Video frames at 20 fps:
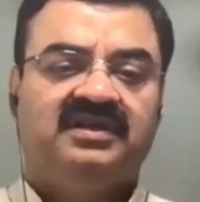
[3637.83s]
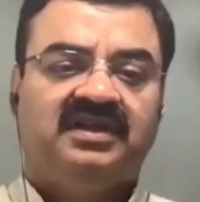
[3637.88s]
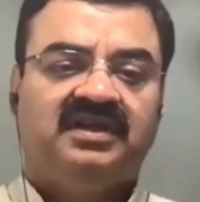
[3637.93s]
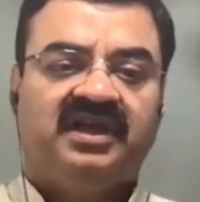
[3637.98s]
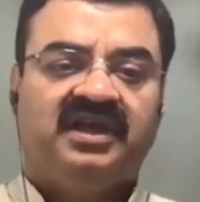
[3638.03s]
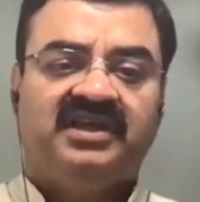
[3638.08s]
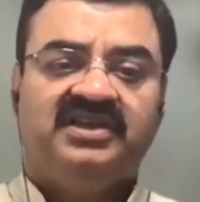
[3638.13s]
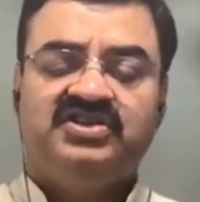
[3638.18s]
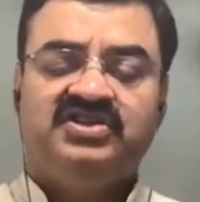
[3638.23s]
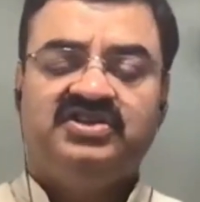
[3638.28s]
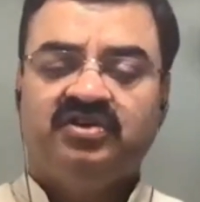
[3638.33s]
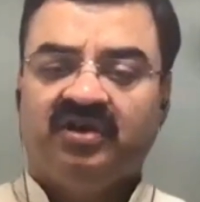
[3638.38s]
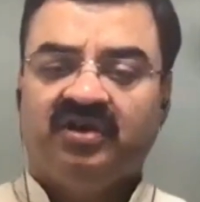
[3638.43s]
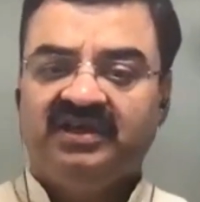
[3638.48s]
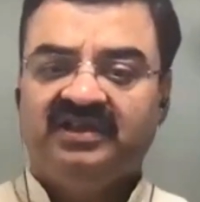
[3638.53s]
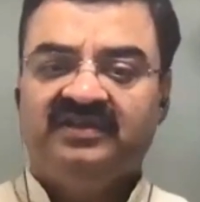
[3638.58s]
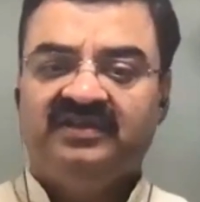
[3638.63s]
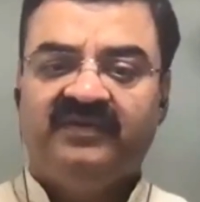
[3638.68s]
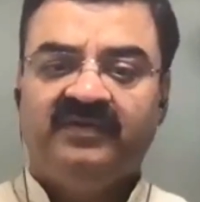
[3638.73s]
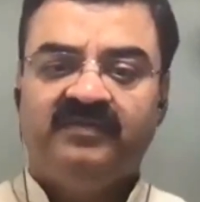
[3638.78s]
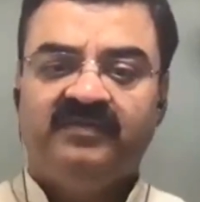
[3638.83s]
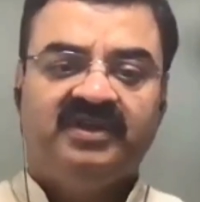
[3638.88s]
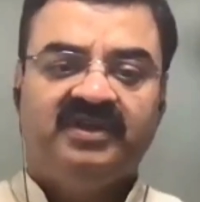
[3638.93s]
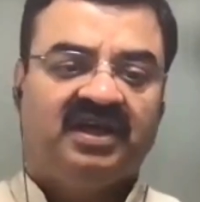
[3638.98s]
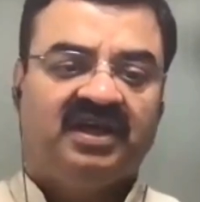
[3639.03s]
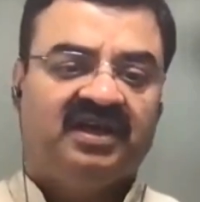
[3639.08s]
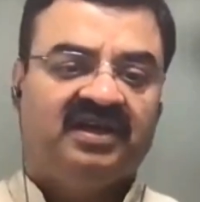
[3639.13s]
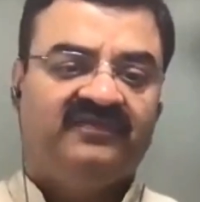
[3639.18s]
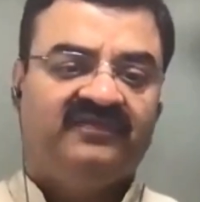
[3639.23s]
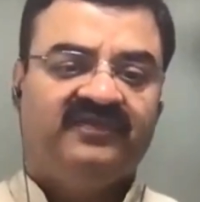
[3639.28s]
I enjoyed the
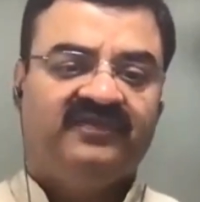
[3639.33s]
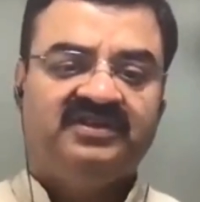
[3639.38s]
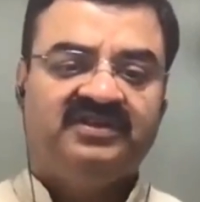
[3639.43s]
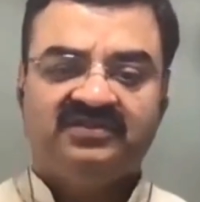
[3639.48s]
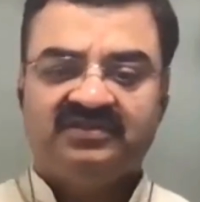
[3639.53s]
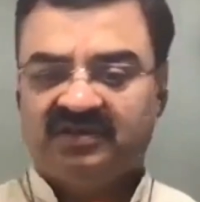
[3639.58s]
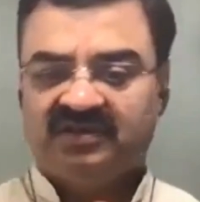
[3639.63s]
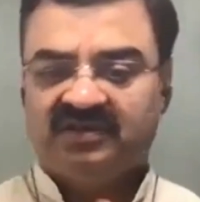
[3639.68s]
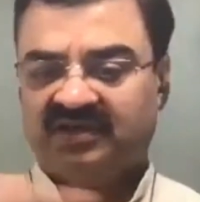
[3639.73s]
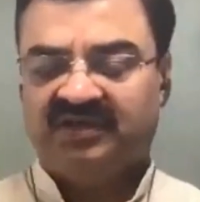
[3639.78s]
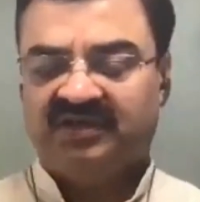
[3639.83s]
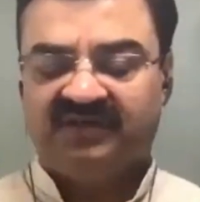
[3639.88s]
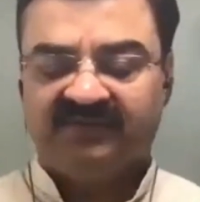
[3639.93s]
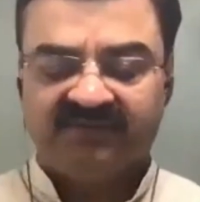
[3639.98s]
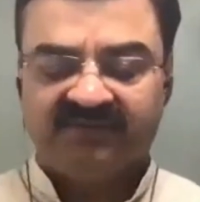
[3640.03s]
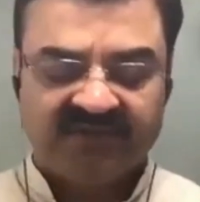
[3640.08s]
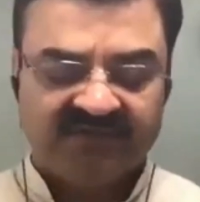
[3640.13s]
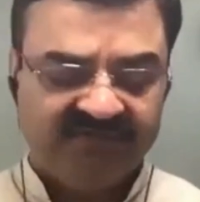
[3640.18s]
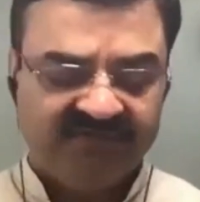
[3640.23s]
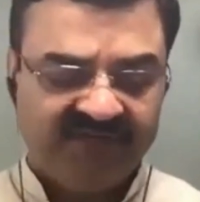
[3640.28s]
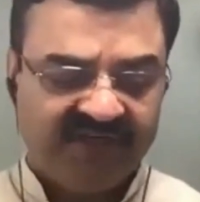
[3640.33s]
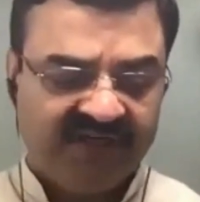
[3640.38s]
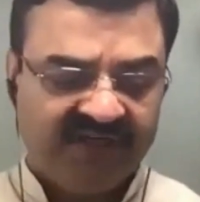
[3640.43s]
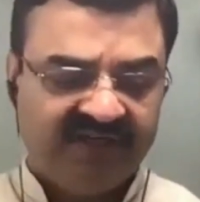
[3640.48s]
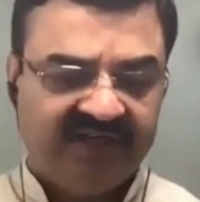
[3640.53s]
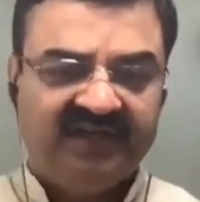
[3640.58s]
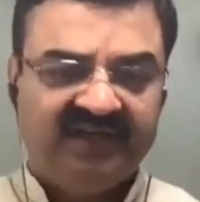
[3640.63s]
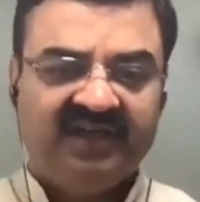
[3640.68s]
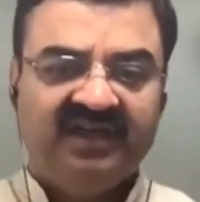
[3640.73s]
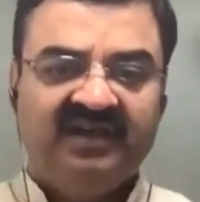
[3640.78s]
webinar. We saw a very
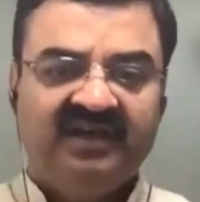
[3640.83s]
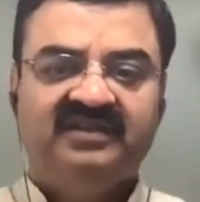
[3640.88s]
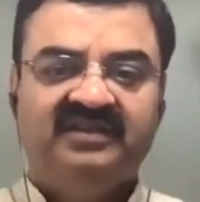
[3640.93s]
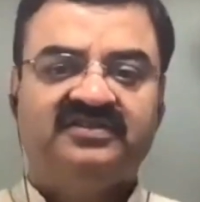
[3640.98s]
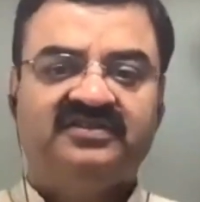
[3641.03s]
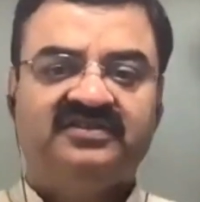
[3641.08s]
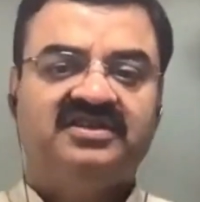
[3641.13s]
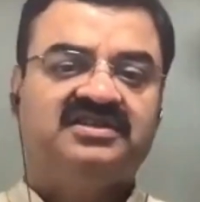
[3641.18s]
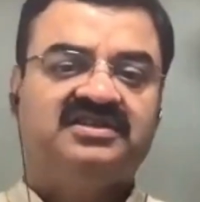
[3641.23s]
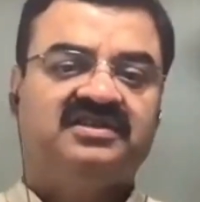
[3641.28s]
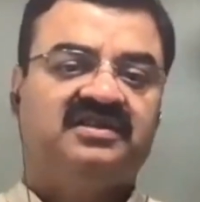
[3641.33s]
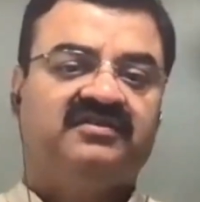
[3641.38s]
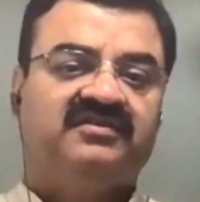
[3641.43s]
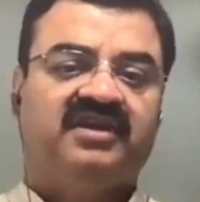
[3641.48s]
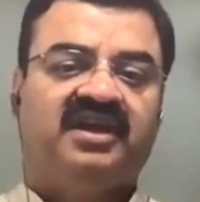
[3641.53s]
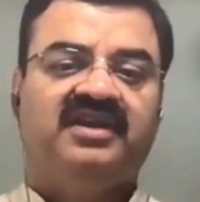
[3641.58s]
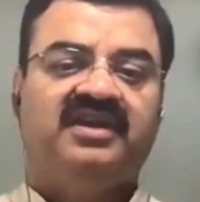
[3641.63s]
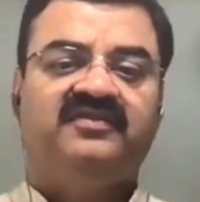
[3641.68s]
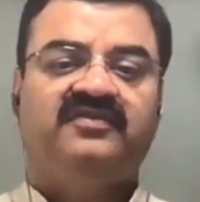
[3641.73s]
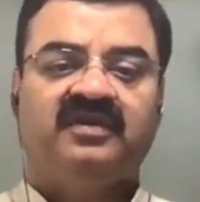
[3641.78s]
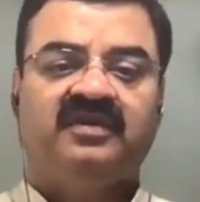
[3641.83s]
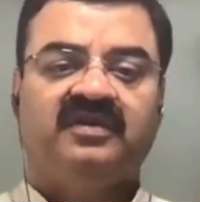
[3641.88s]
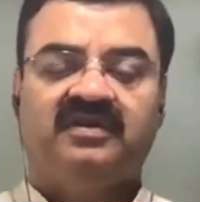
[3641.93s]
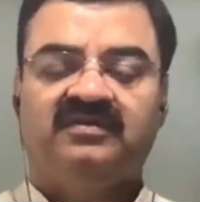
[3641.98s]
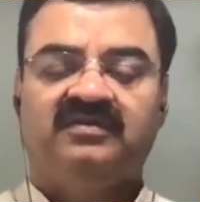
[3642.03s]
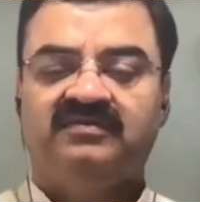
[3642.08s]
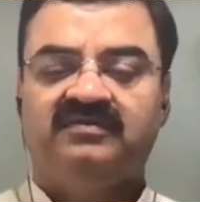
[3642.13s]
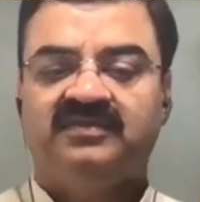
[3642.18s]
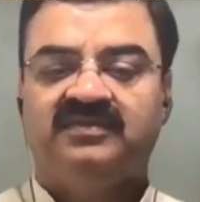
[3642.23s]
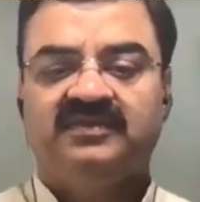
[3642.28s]
detailed discussion right
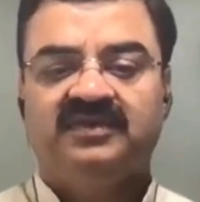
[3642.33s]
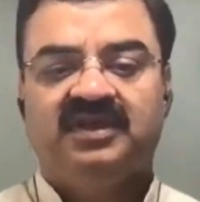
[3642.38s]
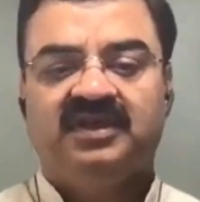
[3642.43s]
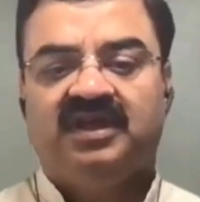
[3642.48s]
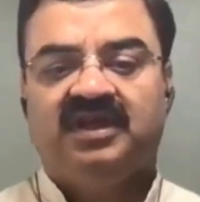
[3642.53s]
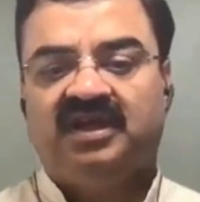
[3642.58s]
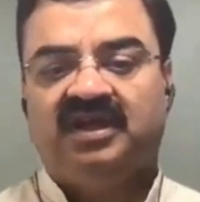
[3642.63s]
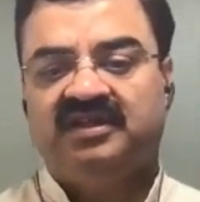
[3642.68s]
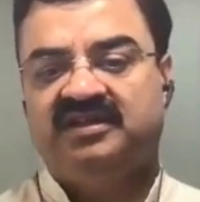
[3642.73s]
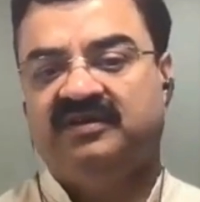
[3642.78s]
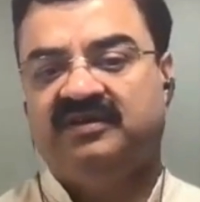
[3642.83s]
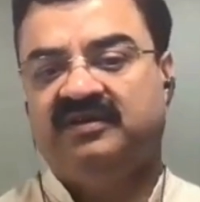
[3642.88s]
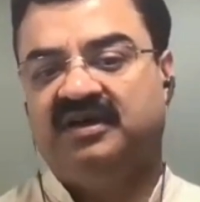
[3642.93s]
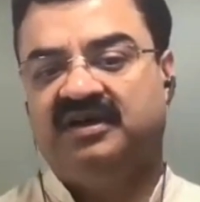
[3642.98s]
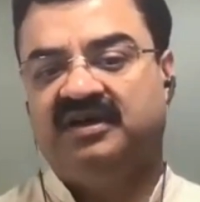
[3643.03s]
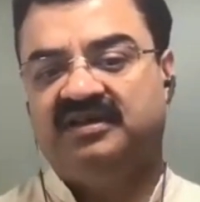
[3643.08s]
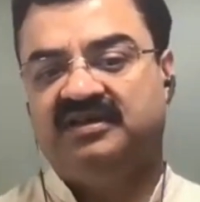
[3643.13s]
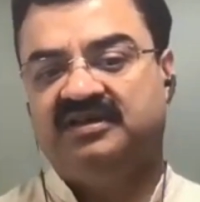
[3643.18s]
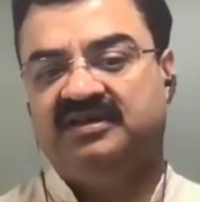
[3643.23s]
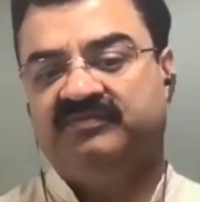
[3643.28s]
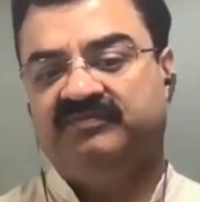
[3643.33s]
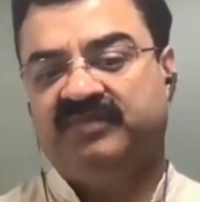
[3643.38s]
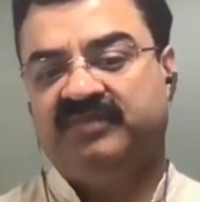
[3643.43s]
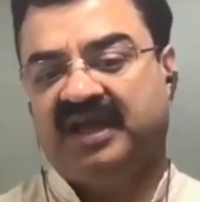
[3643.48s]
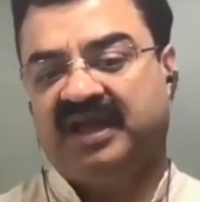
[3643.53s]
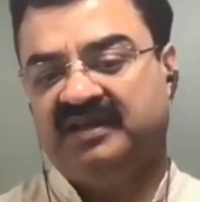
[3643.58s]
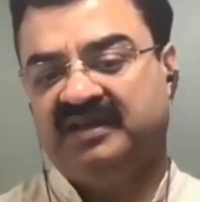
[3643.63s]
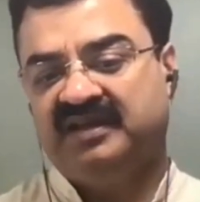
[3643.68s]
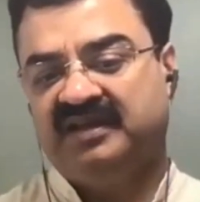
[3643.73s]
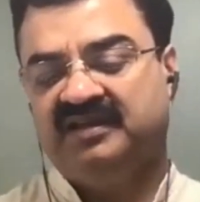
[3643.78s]
from the
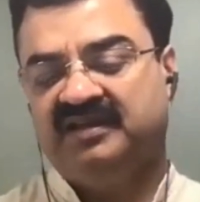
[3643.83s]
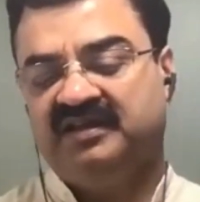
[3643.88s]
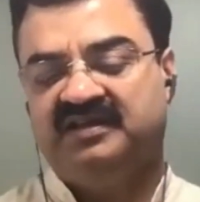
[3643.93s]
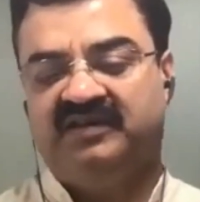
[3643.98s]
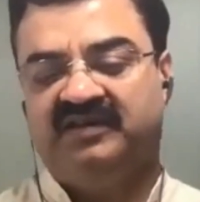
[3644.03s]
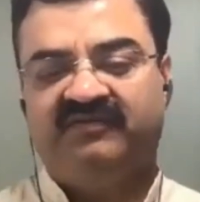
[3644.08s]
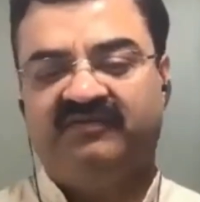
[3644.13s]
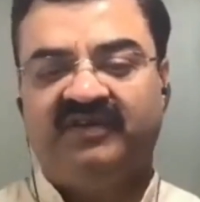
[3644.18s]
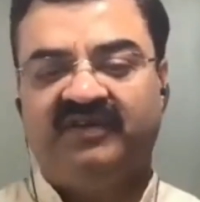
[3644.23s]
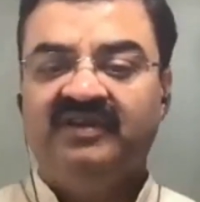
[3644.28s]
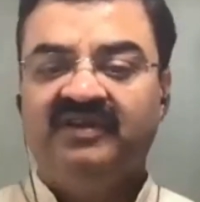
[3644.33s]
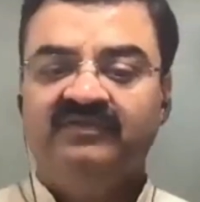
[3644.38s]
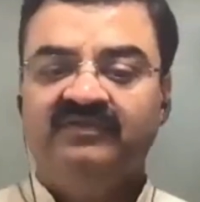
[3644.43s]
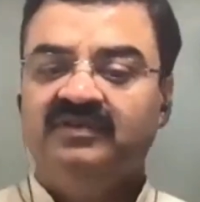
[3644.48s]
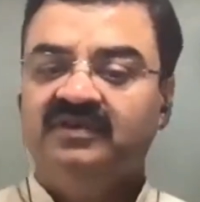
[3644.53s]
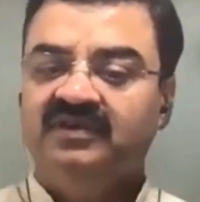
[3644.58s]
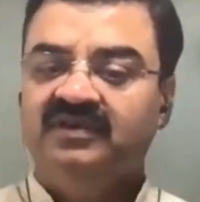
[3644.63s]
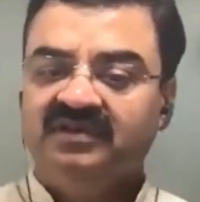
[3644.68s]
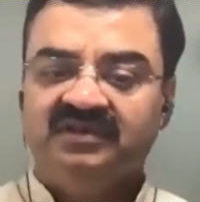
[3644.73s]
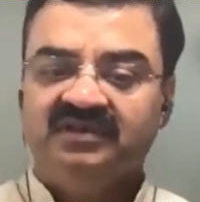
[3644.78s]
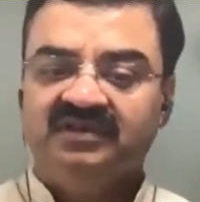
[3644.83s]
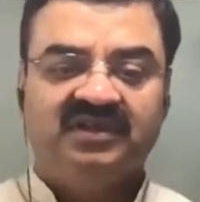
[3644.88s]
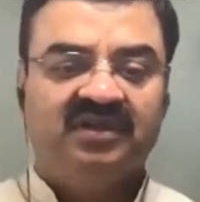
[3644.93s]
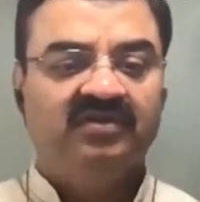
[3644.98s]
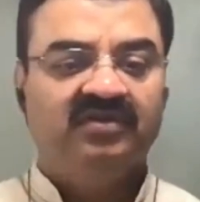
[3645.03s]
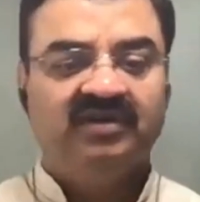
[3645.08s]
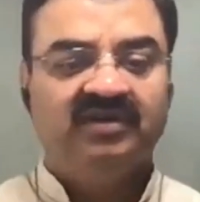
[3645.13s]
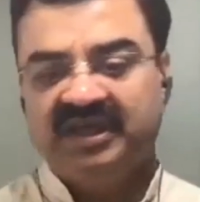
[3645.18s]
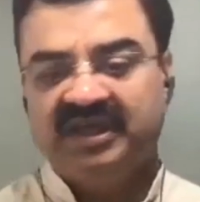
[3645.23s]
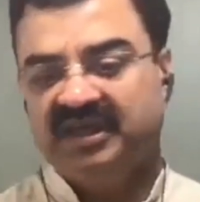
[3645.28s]
planning, the framework, the
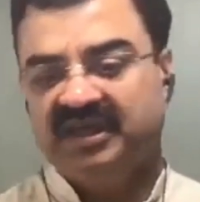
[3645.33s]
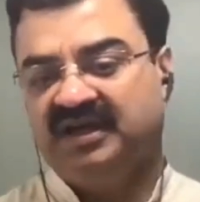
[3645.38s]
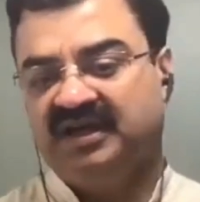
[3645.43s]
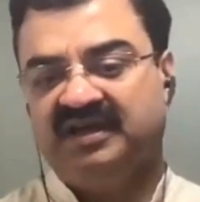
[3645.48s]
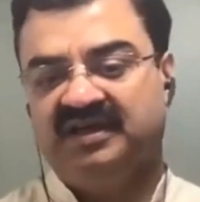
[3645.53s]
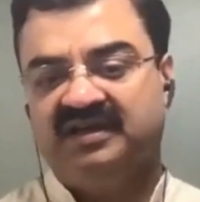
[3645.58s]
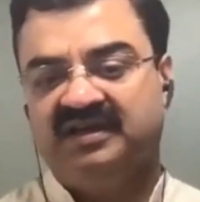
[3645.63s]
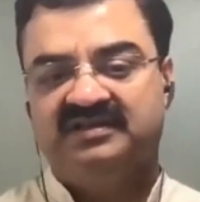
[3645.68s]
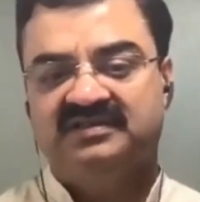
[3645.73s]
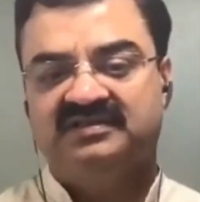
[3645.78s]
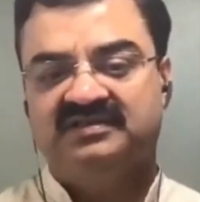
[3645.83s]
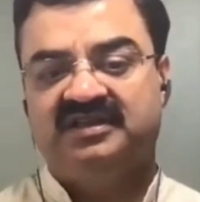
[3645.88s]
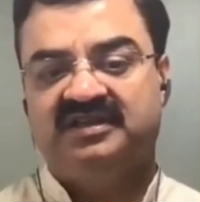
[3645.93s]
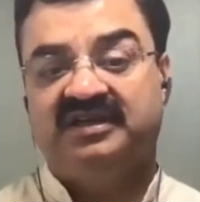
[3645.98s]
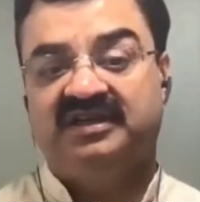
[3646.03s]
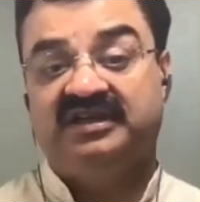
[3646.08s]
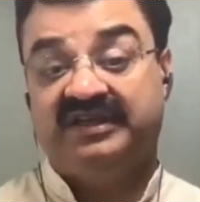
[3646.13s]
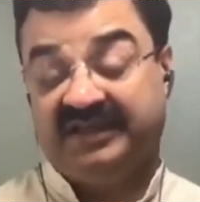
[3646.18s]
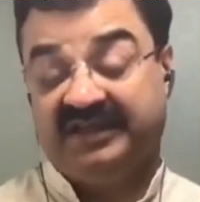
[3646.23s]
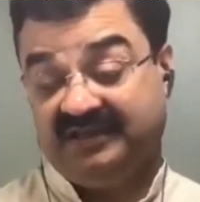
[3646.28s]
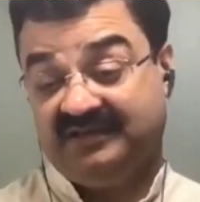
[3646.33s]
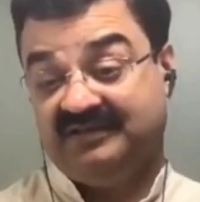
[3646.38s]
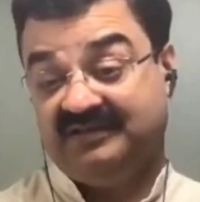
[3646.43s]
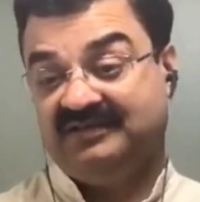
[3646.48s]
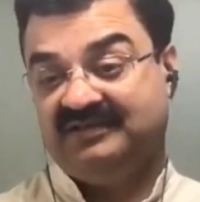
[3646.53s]
OKRs, the tech.